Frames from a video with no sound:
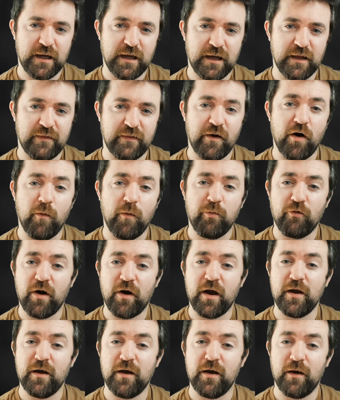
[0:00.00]
They
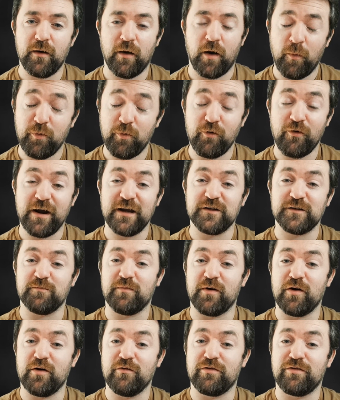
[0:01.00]
operate
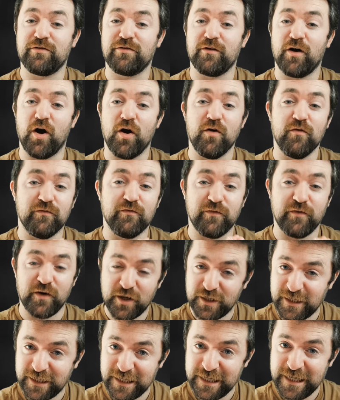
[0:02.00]
both
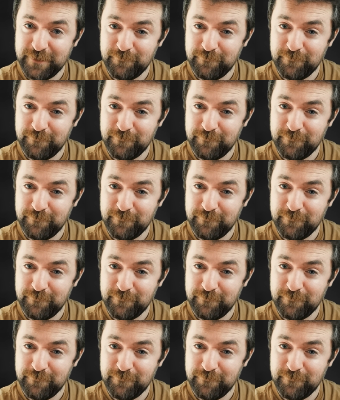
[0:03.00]
overtly